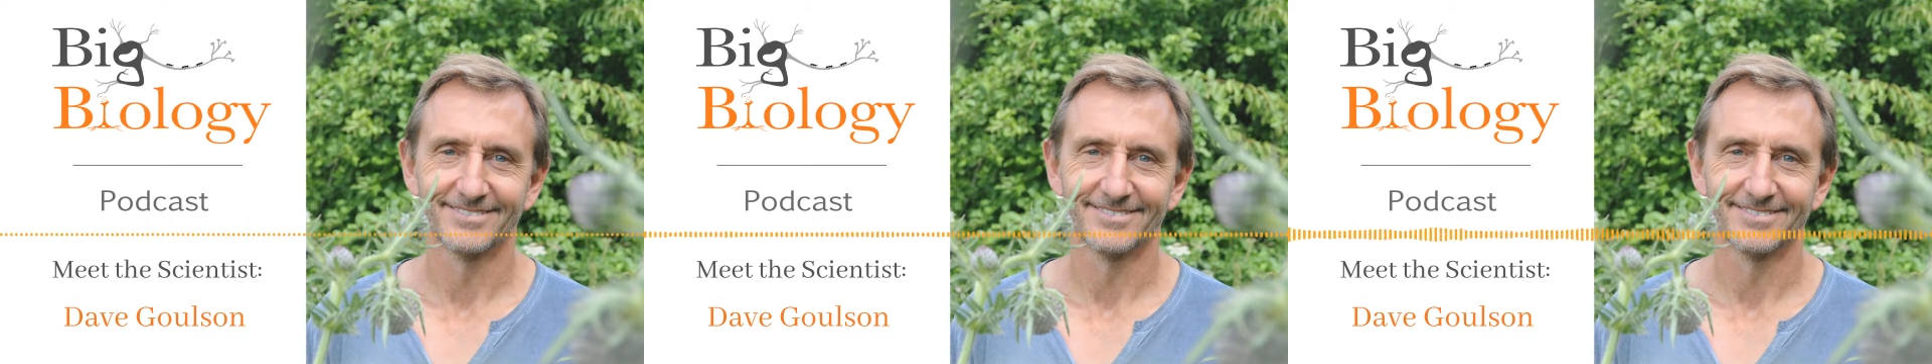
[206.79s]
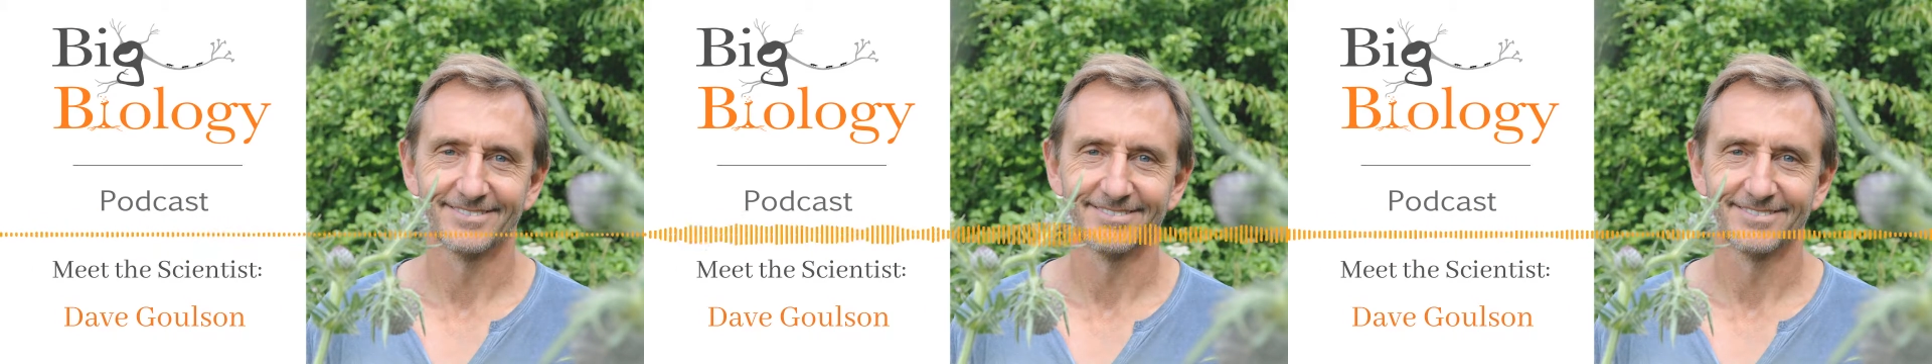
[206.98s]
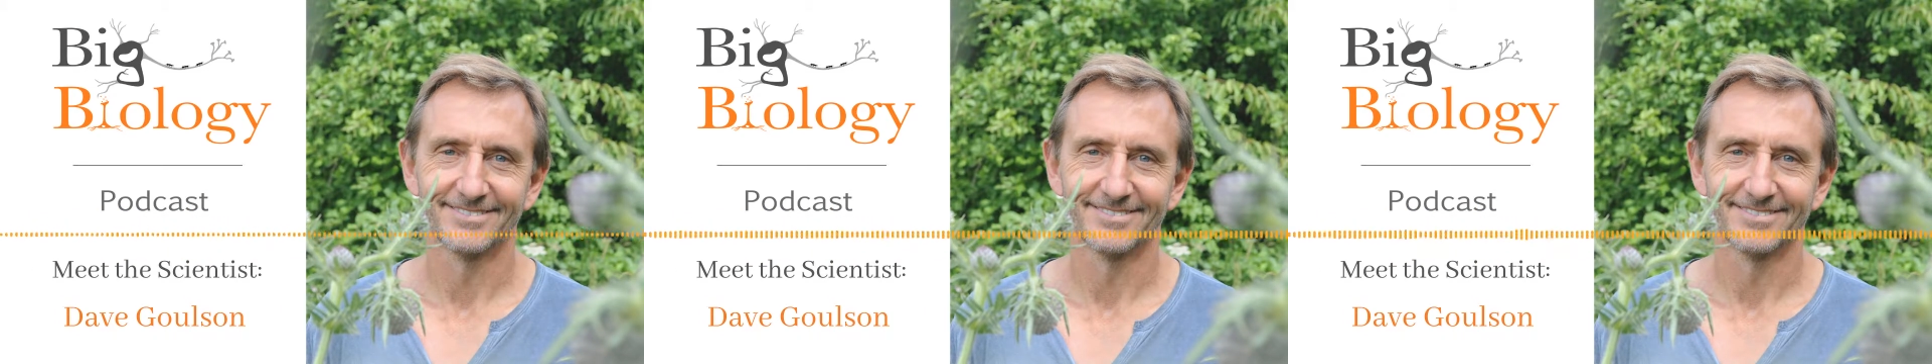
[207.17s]

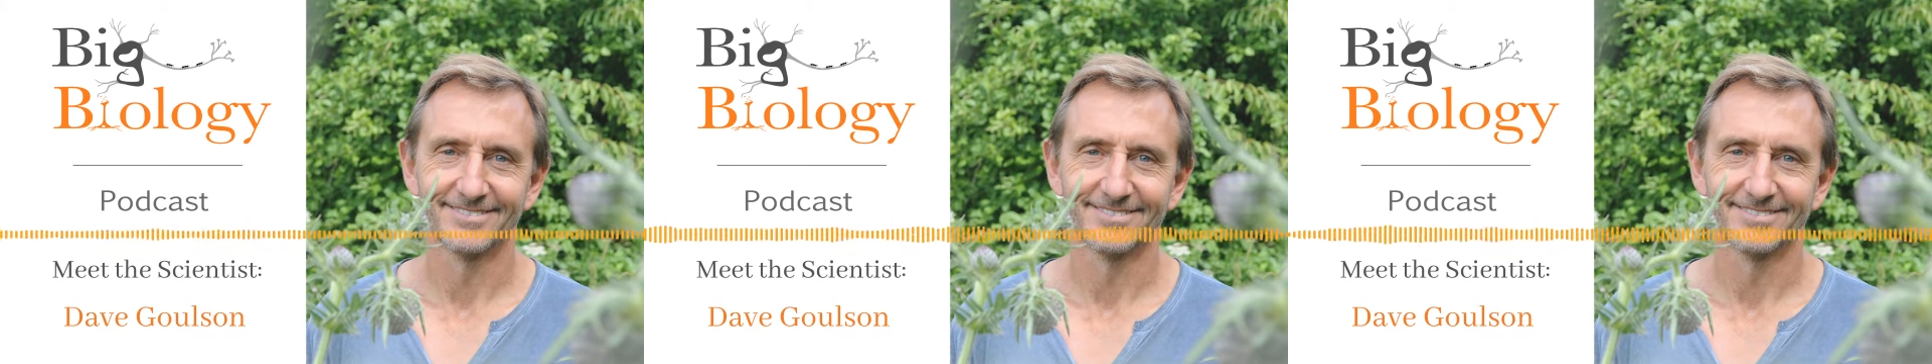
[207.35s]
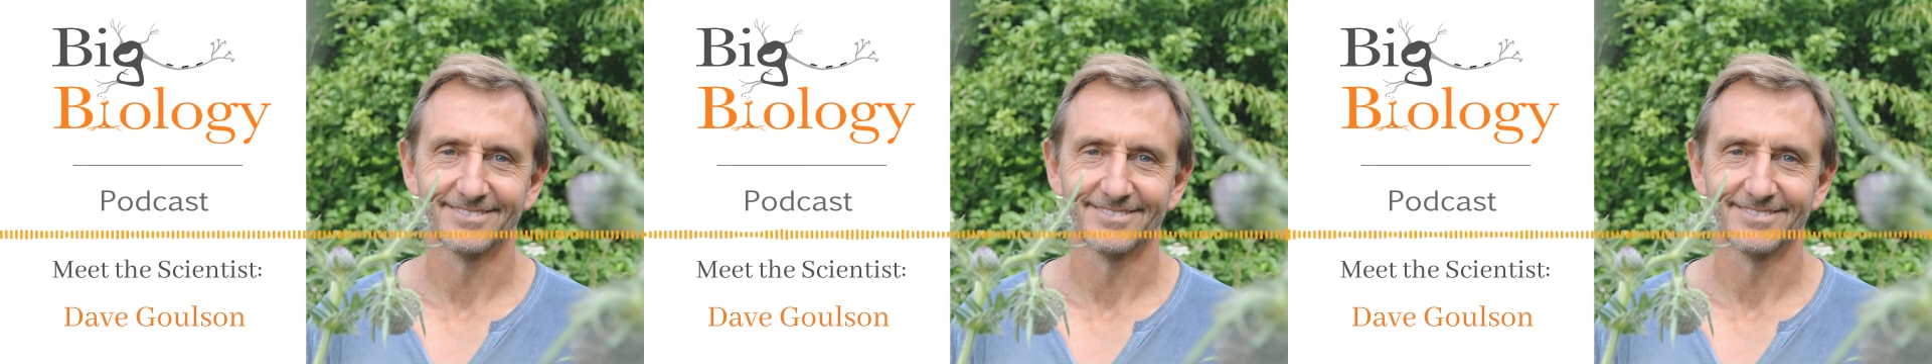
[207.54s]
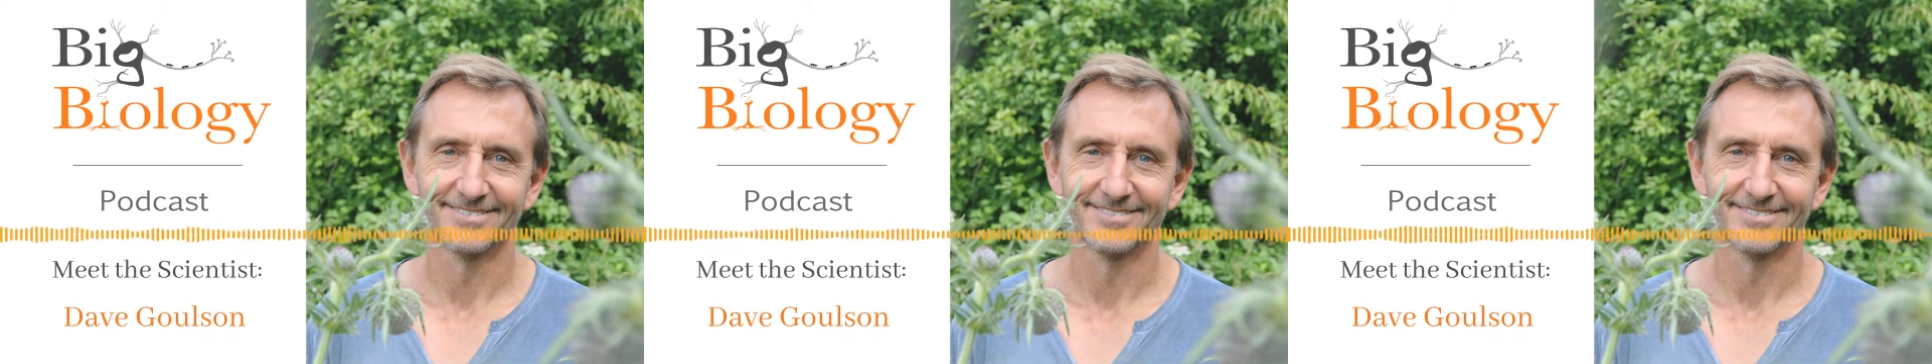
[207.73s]
predicted
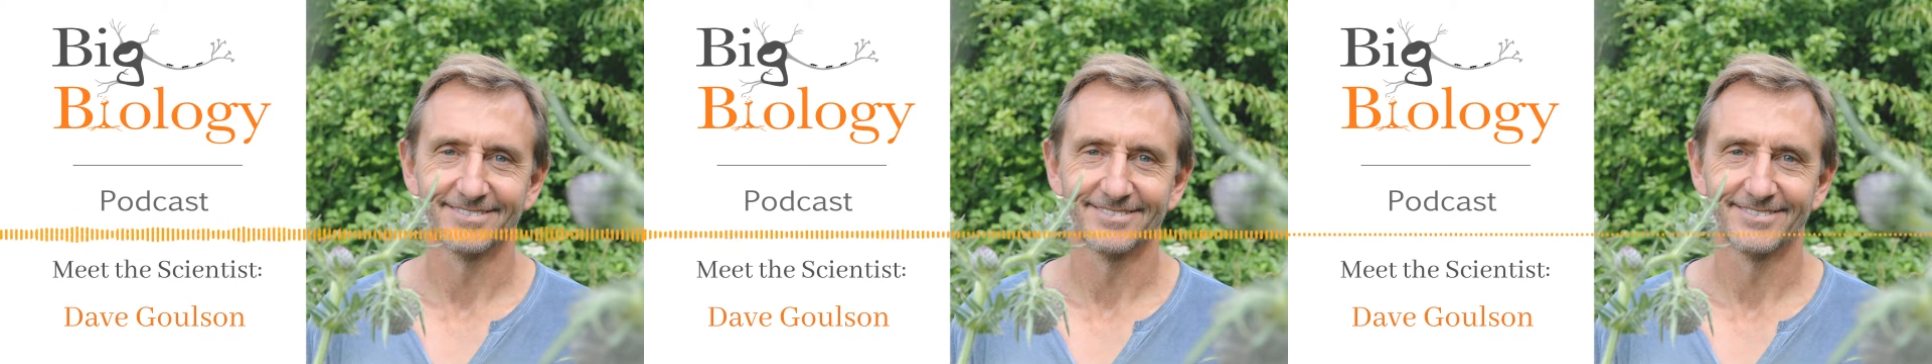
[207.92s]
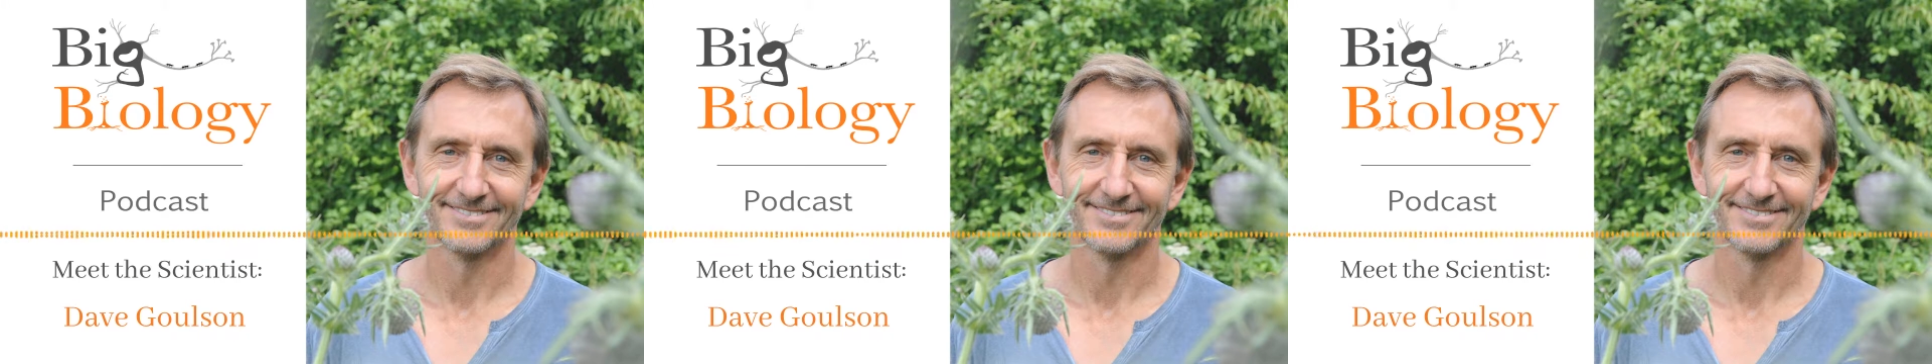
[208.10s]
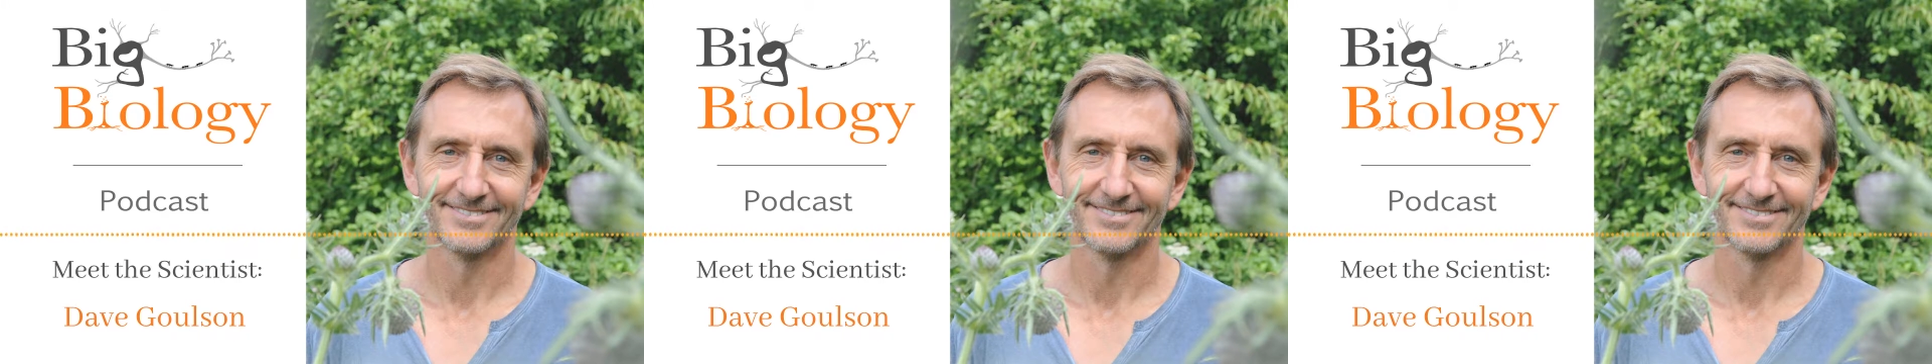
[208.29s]
or
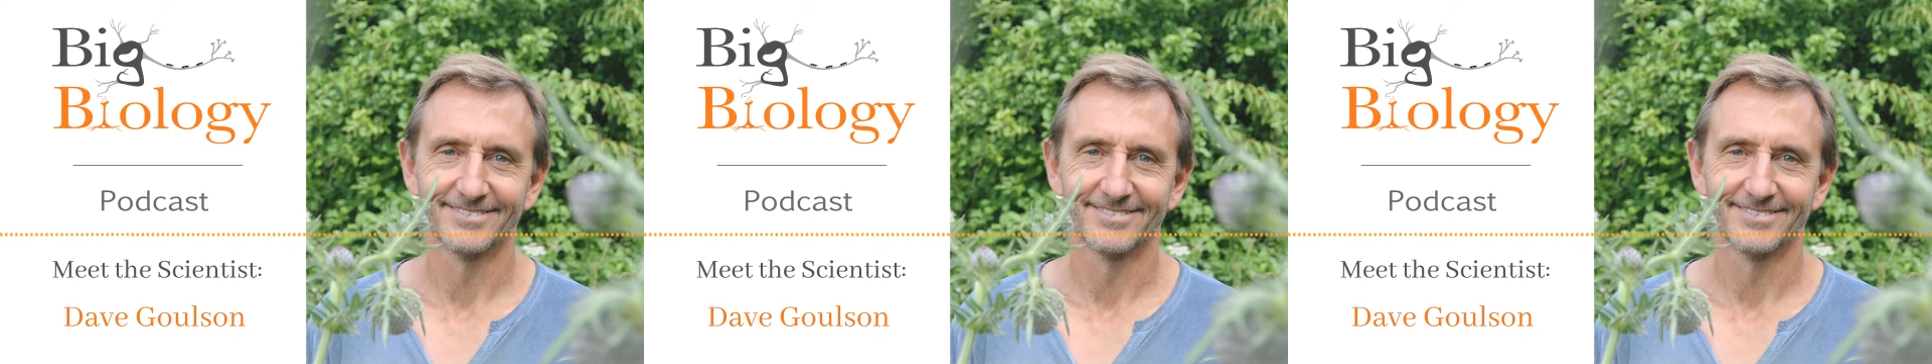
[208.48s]
expected.